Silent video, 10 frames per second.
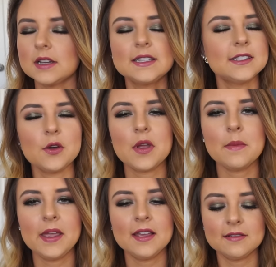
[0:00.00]
It's so
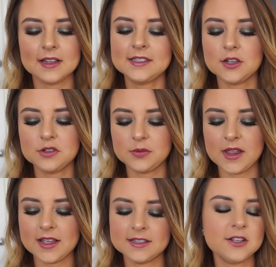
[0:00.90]
yummy. It's so
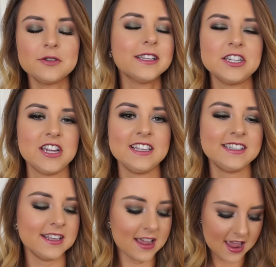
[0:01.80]
sweet. It's so delicious.
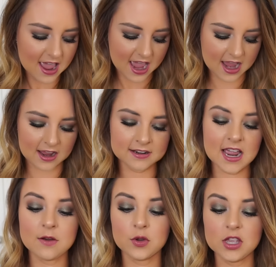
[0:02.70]
And
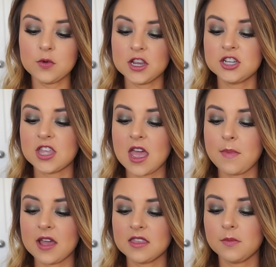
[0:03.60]
I really wish
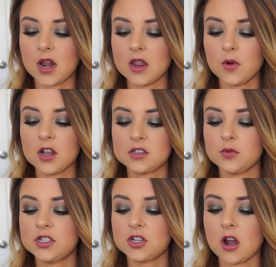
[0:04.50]
that Bath and Body Works
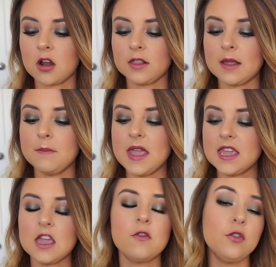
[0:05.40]
would start like
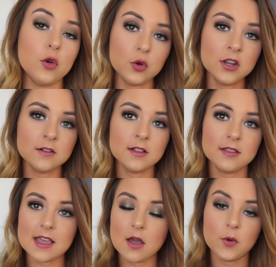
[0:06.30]
making food
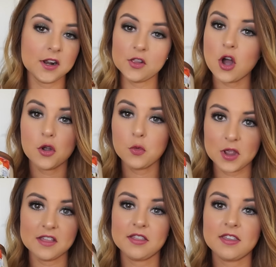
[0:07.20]
that went along
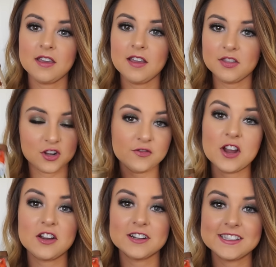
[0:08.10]
with their
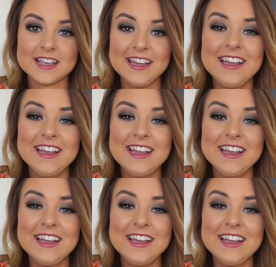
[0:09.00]
fragrances.